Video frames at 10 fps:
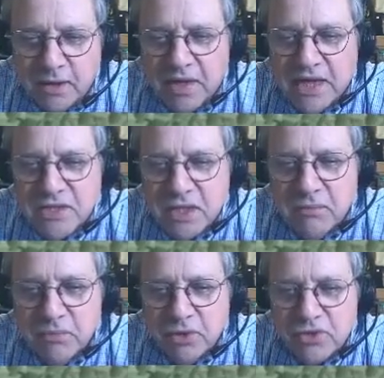capacity
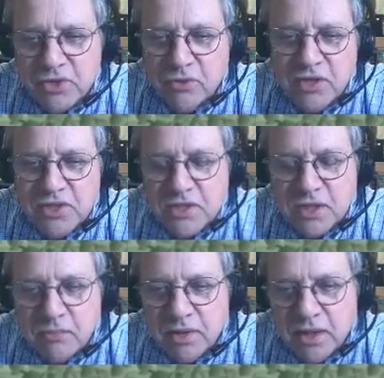boost to an
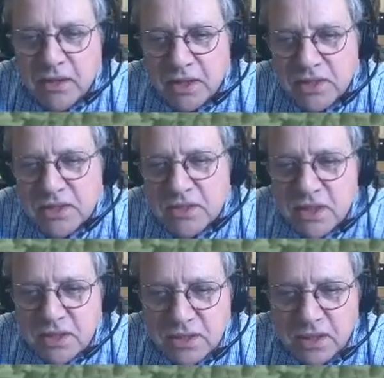existing plant. Next
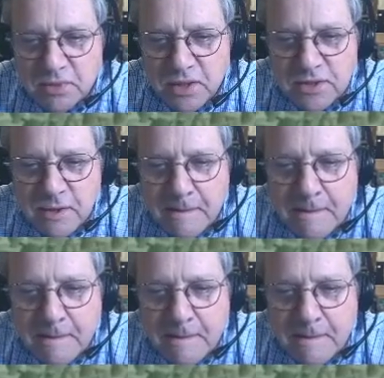next slide, please.